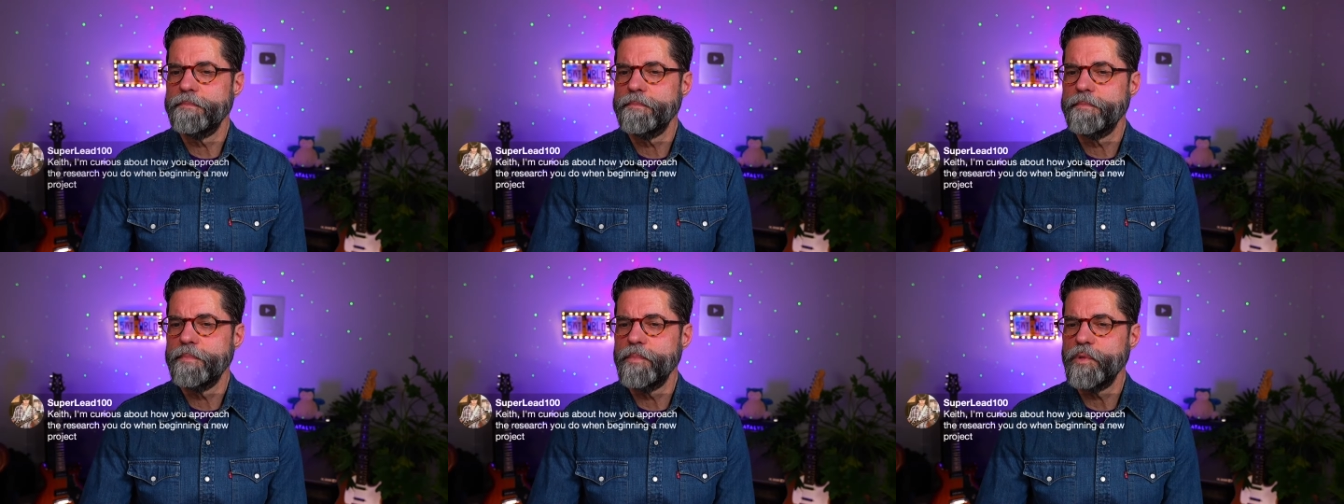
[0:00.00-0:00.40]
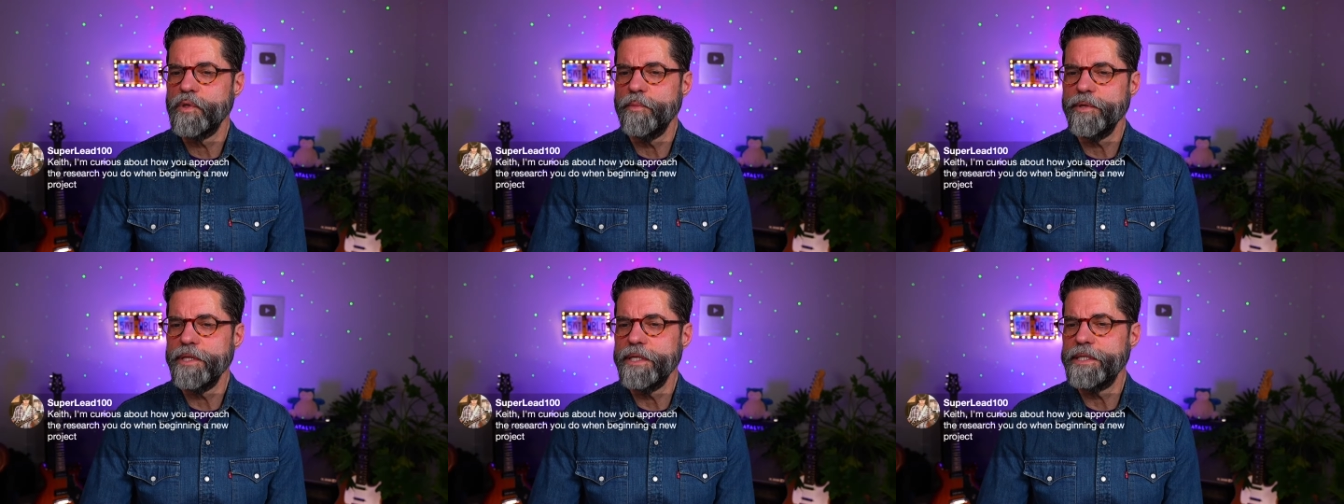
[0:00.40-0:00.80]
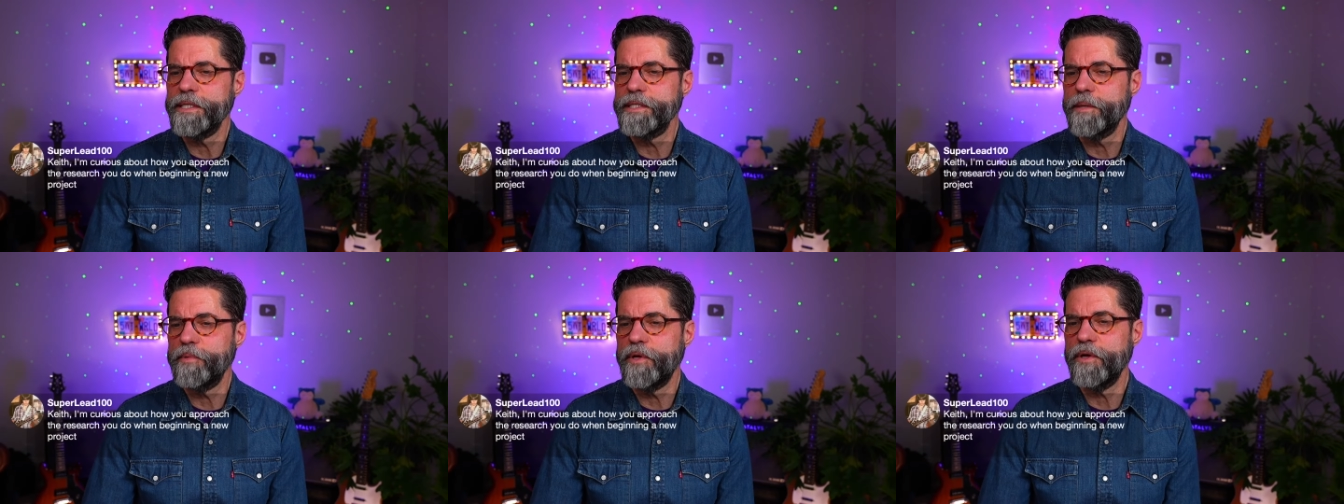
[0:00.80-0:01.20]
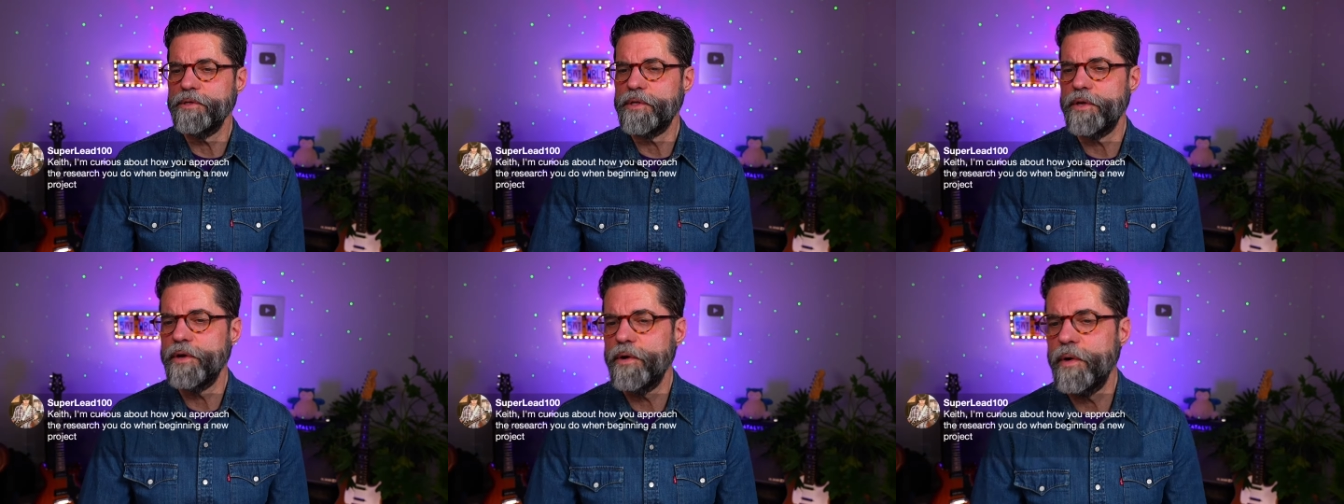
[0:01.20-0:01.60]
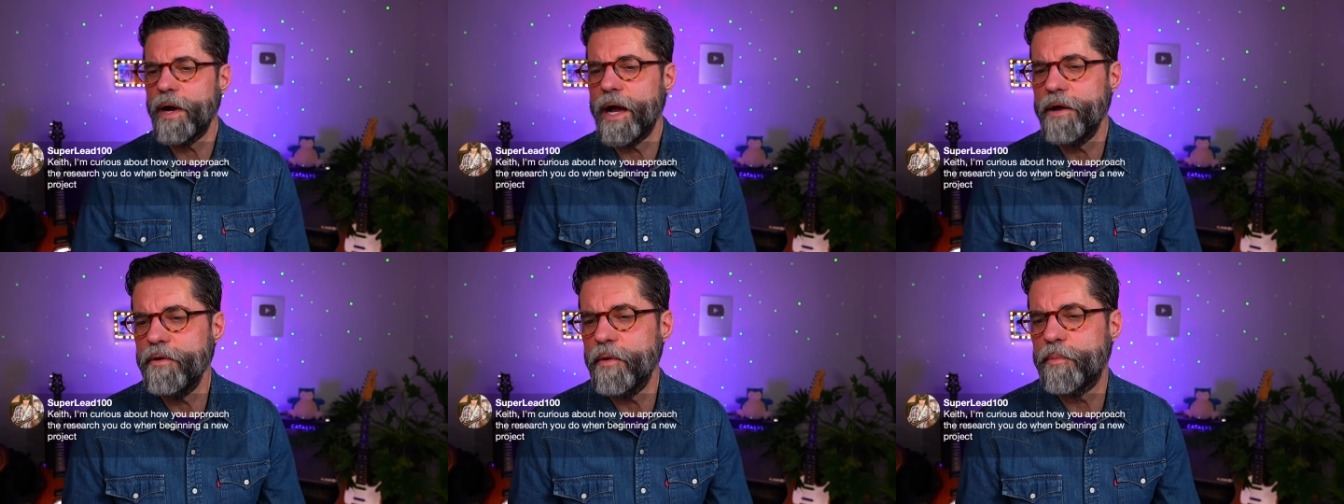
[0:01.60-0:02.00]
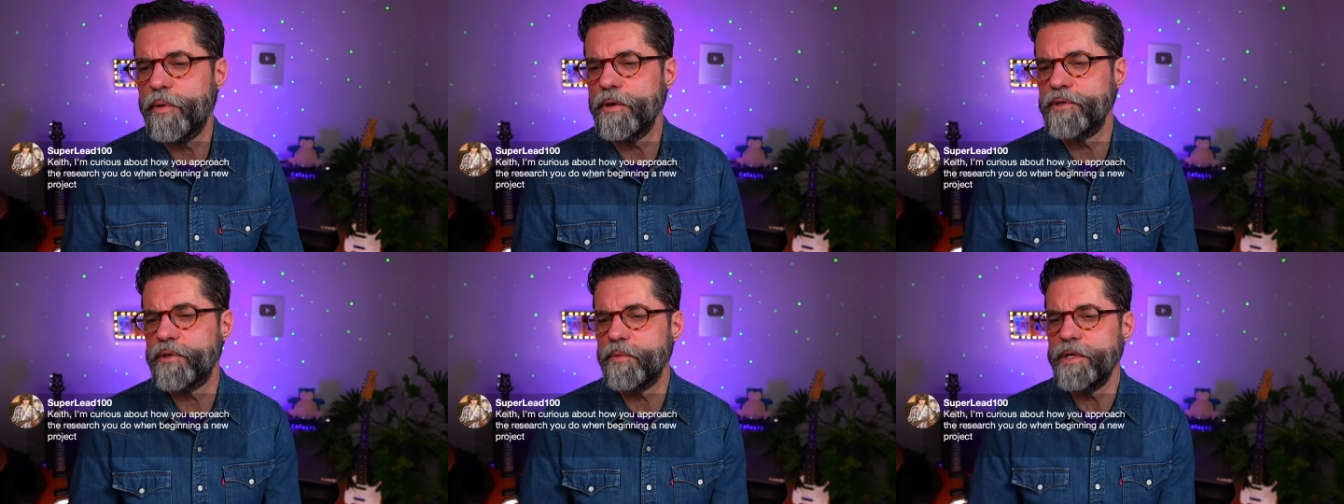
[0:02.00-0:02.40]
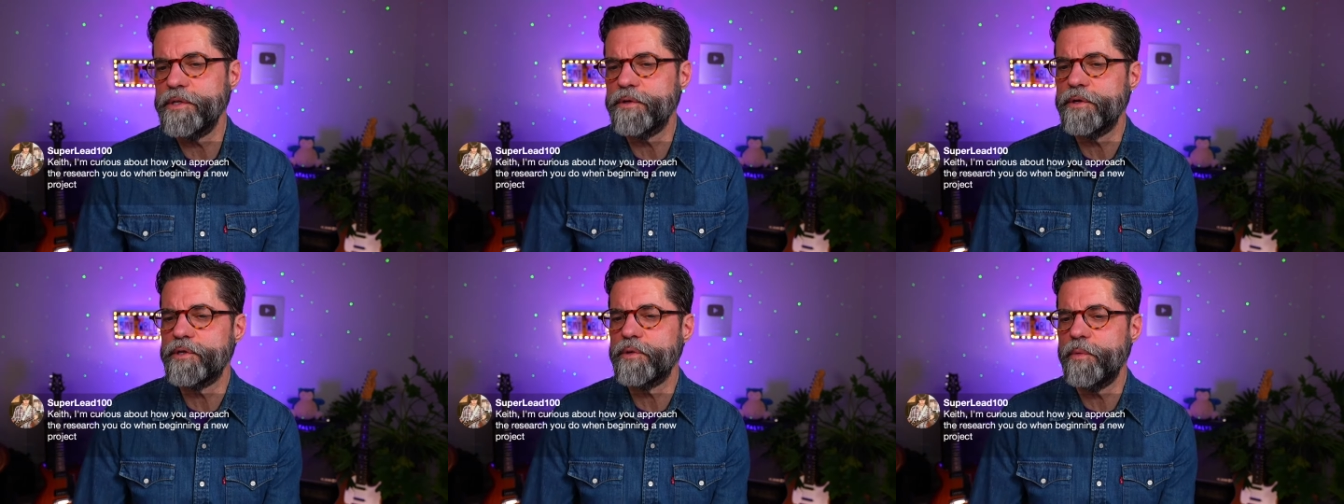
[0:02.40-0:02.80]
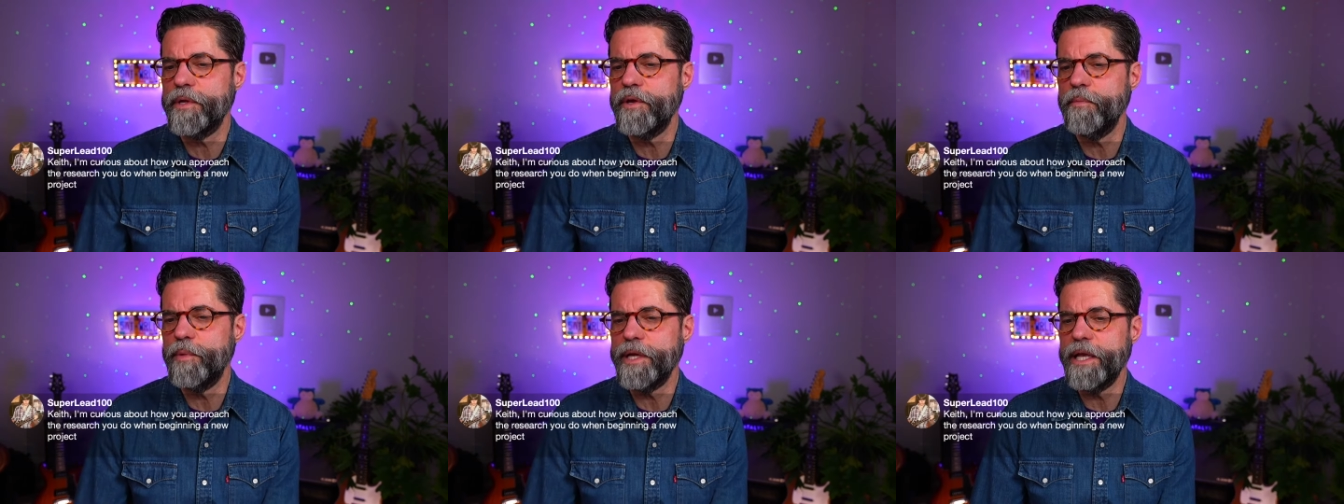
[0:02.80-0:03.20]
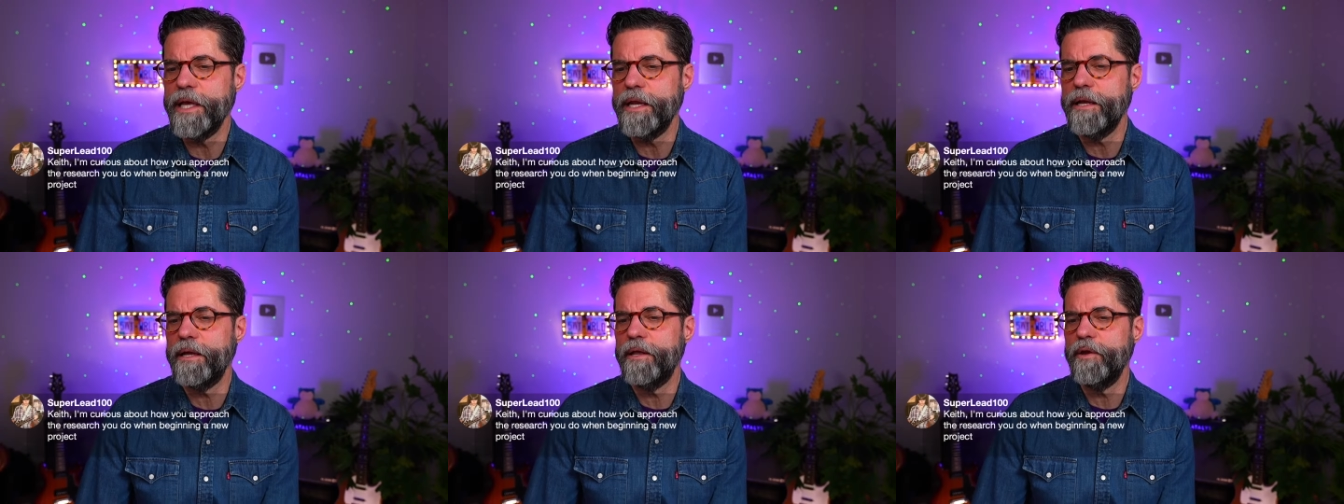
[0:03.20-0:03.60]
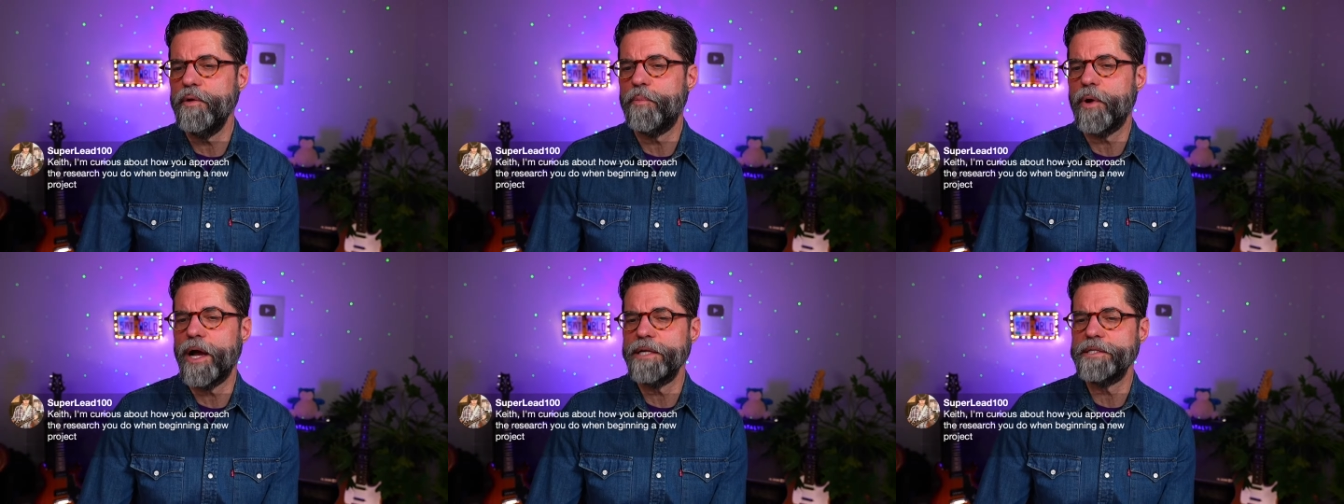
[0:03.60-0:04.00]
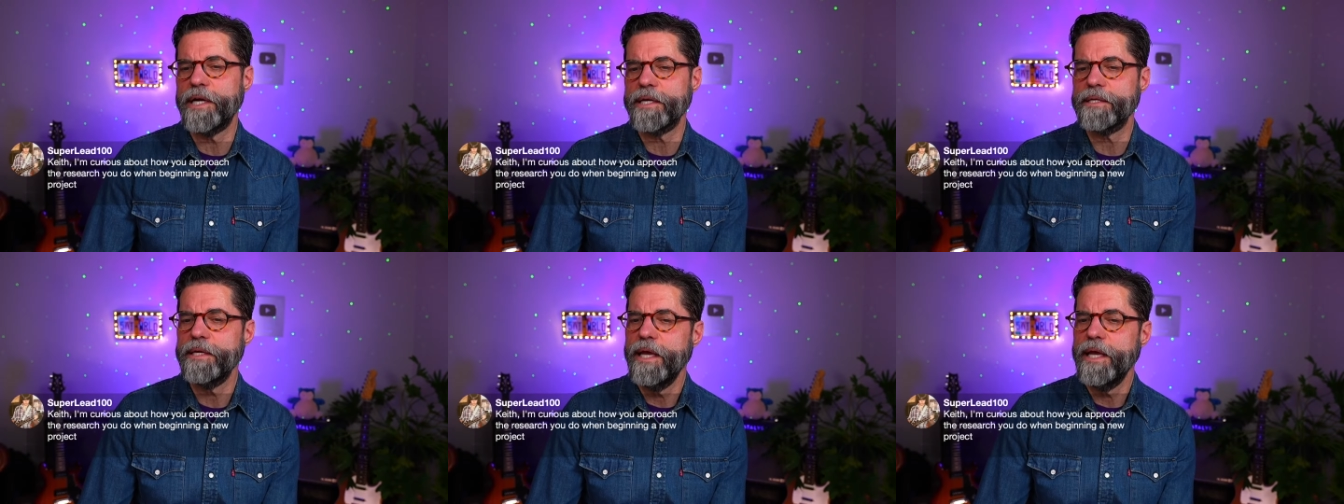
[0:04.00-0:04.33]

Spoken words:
Super Lead says, I'm curious to know how you approach the research when you begin a new project.